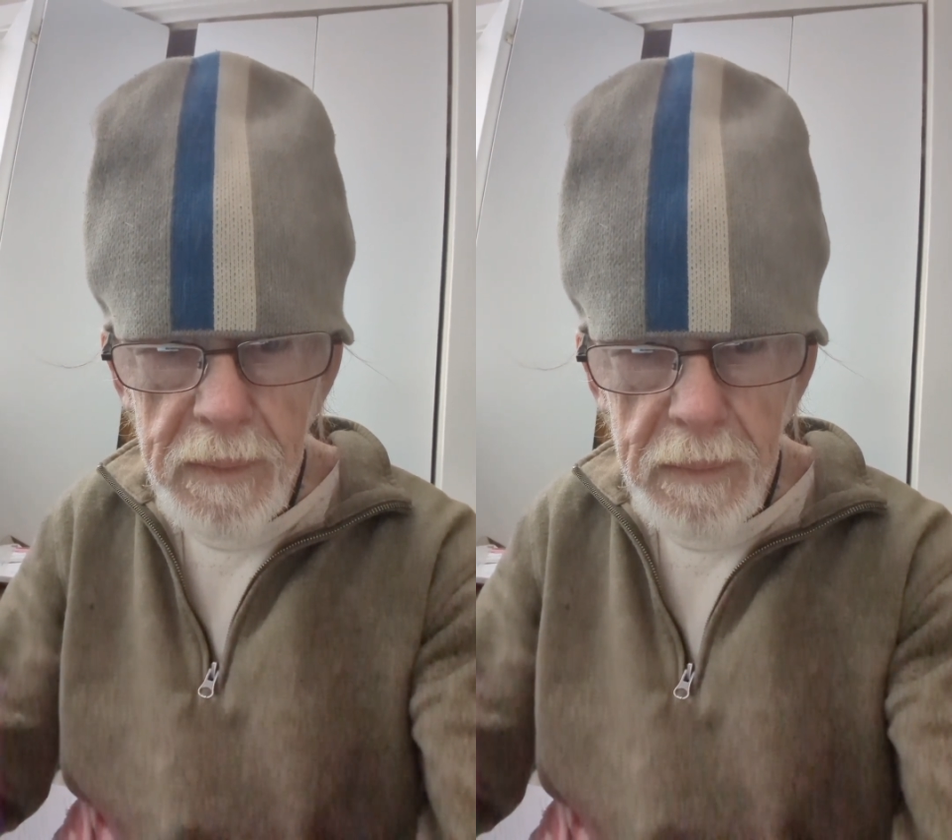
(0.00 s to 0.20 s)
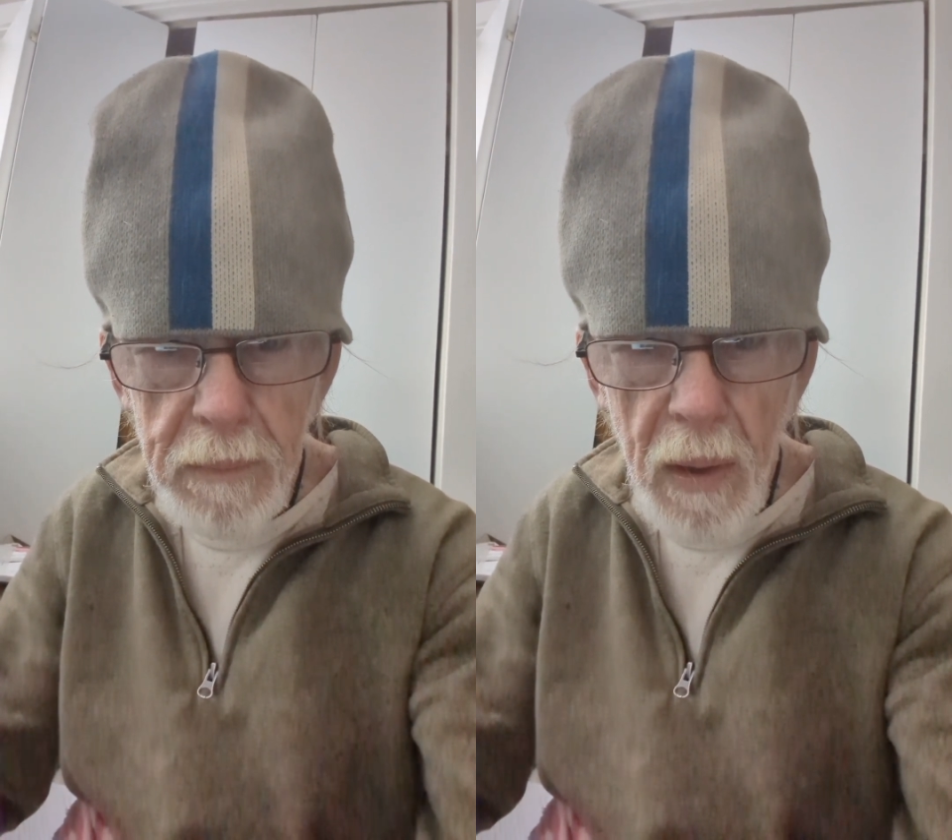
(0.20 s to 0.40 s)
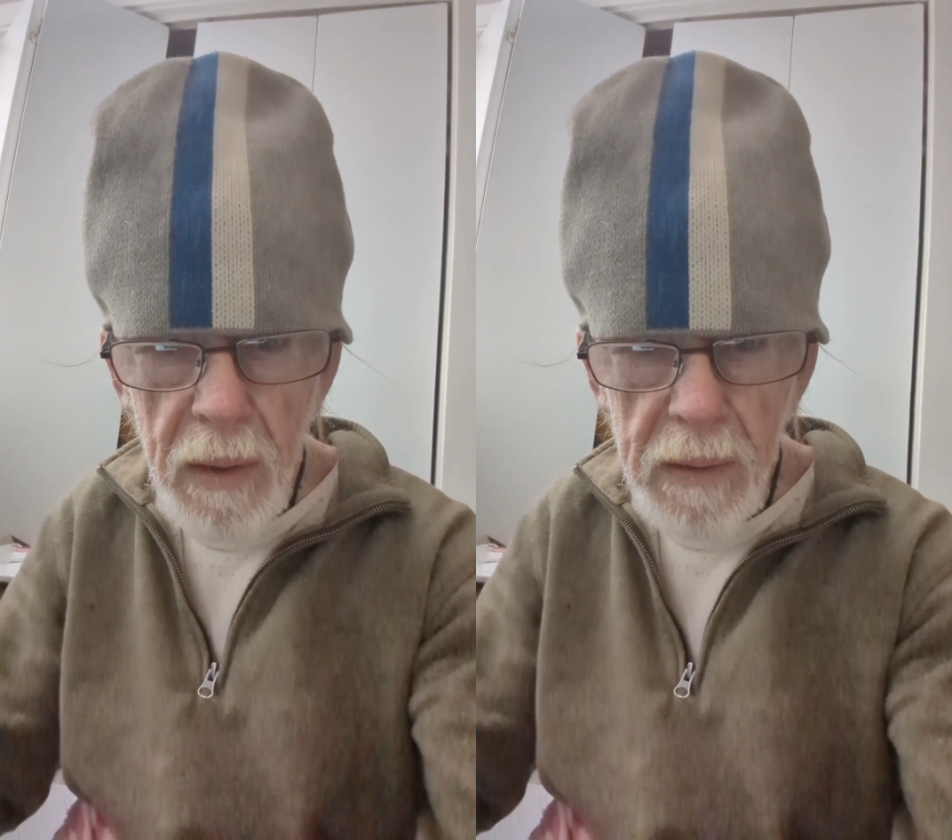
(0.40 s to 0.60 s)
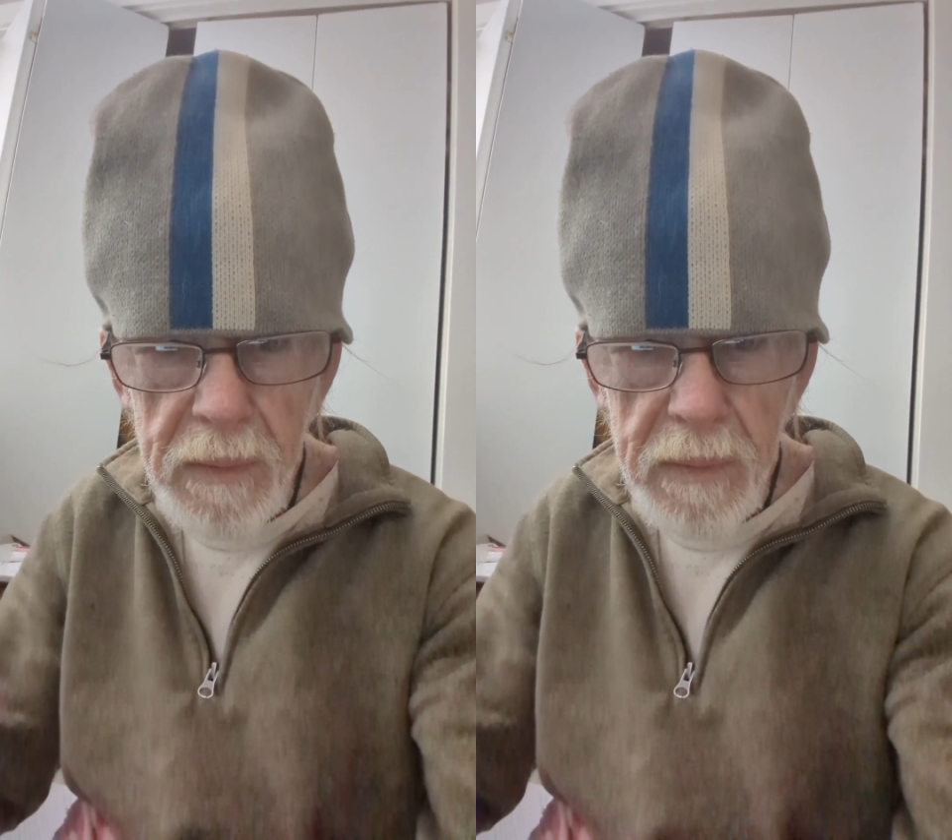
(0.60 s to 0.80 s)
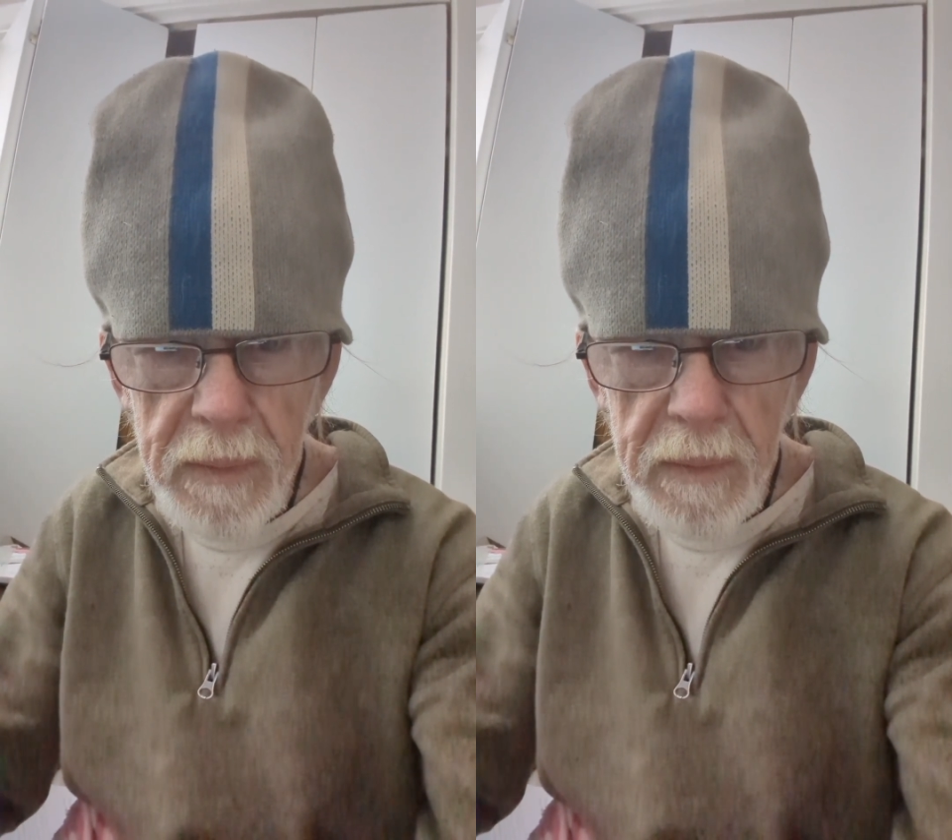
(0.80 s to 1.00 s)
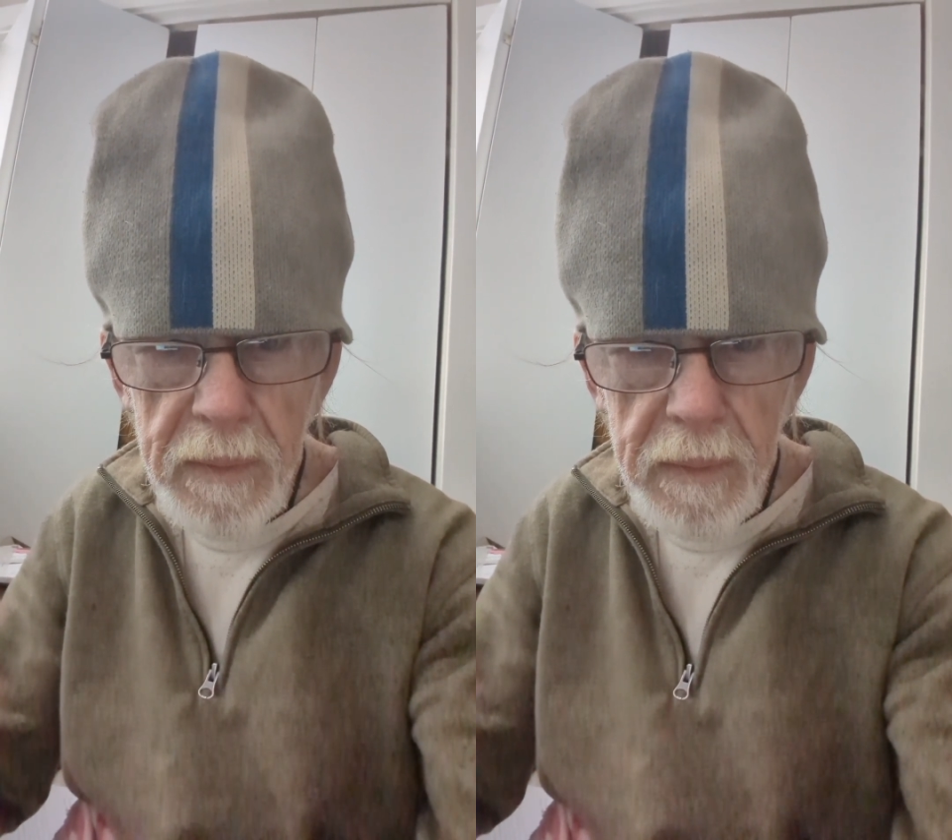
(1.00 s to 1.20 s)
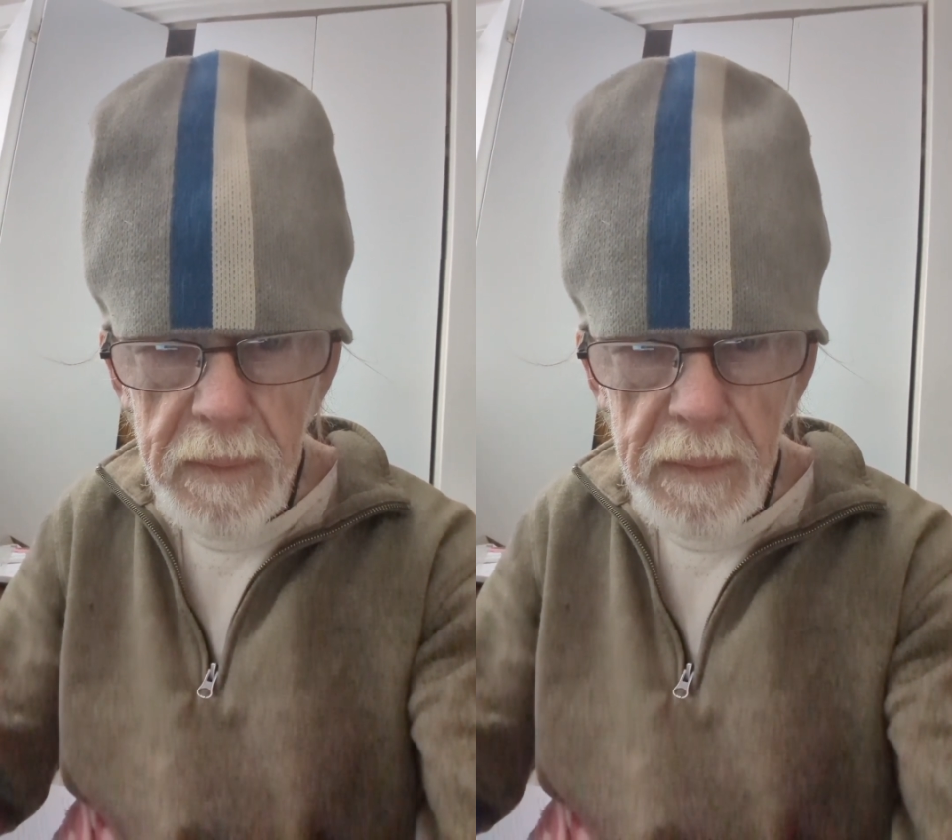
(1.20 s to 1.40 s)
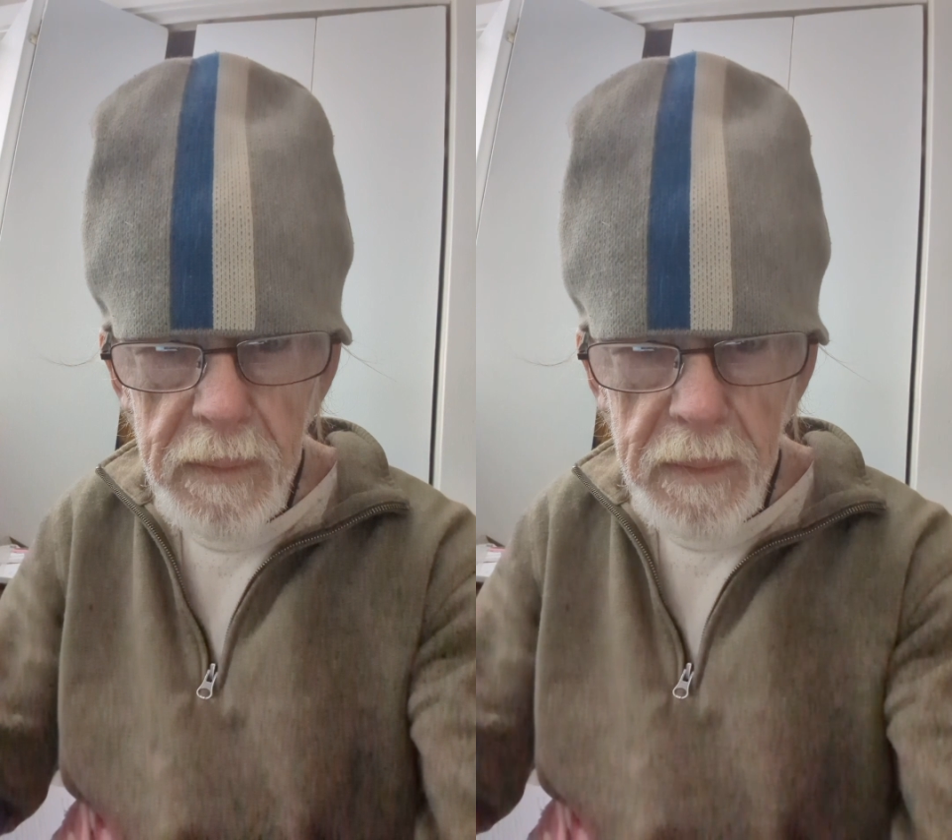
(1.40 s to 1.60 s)
Mars,
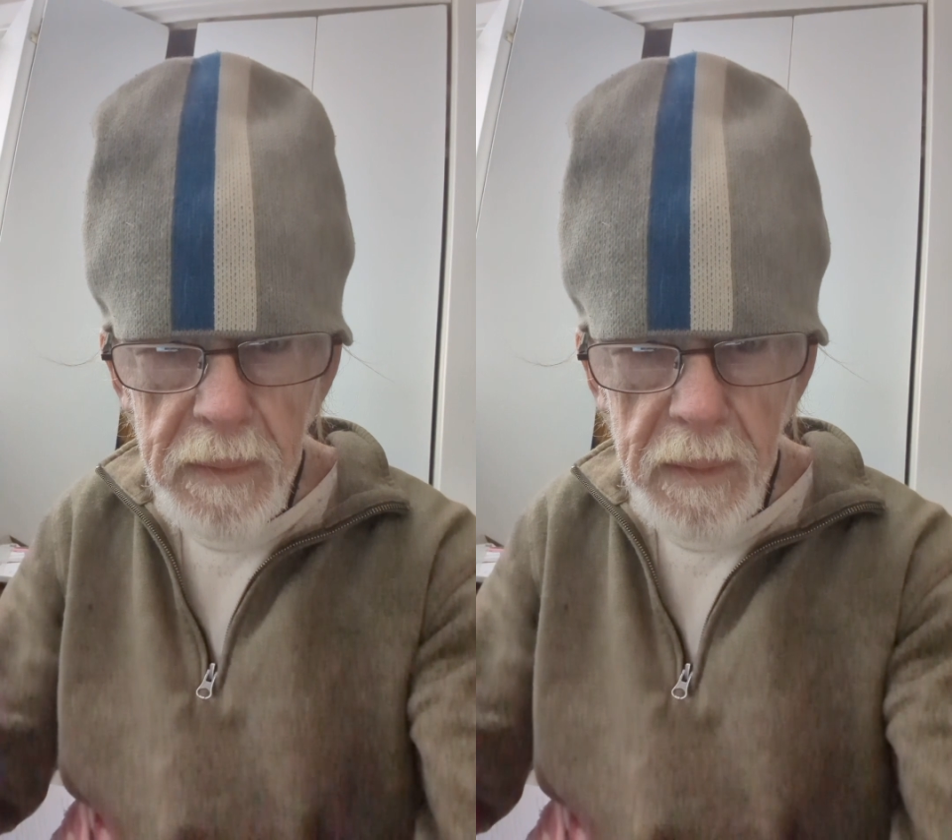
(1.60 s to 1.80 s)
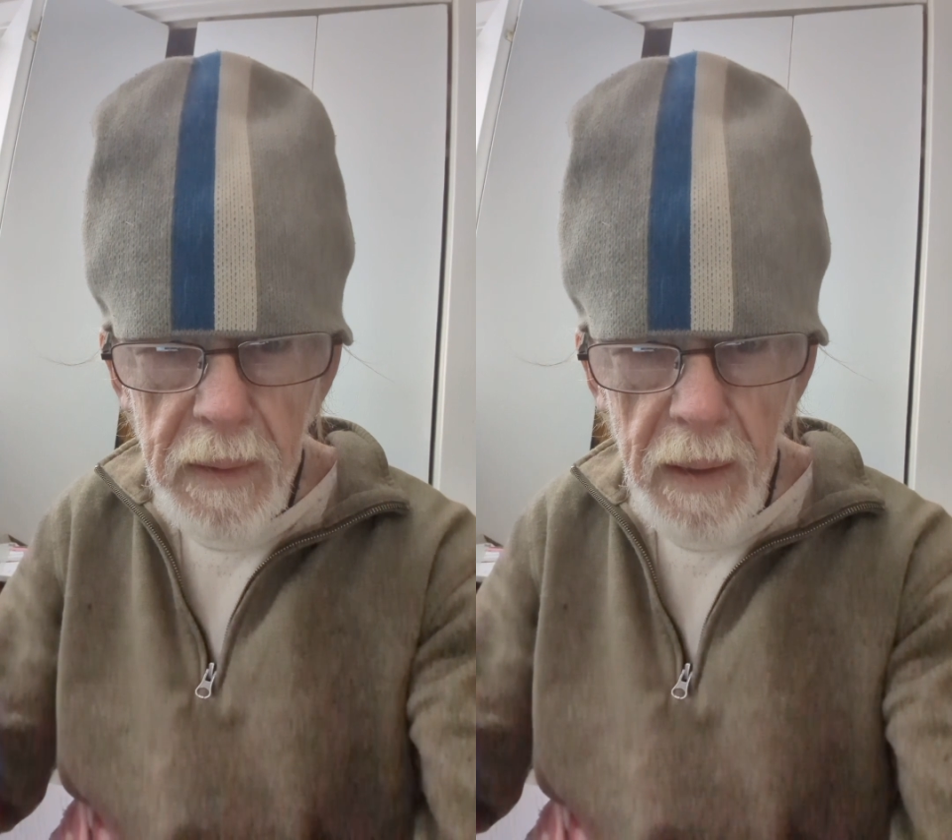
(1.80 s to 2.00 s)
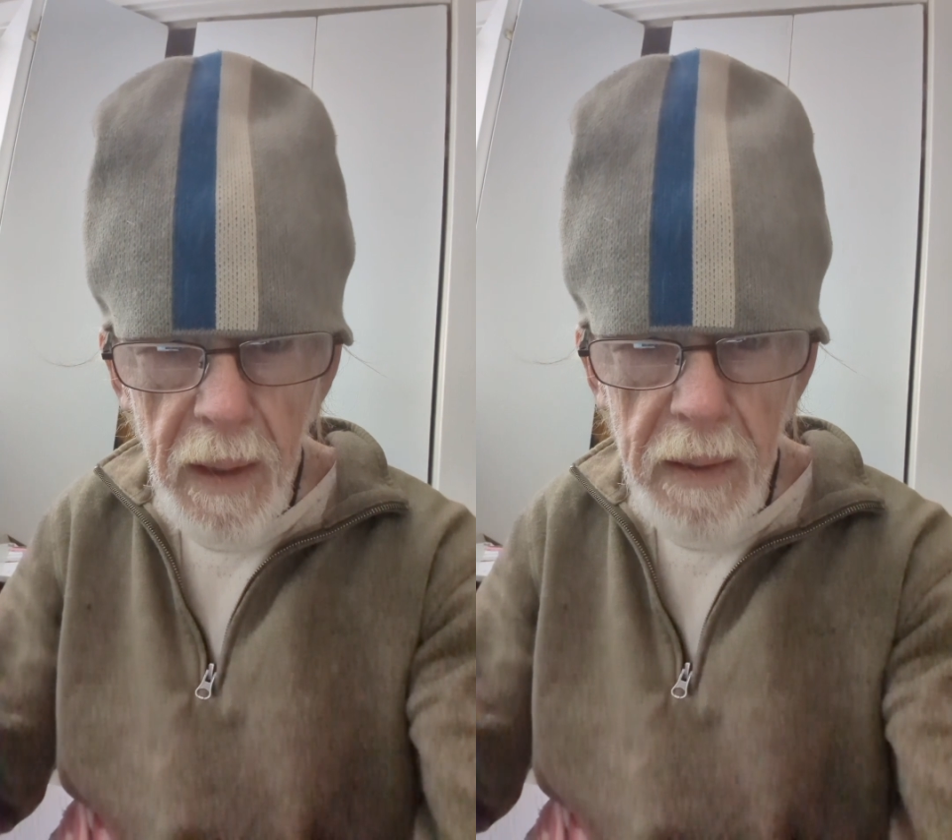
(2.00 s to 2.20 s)
and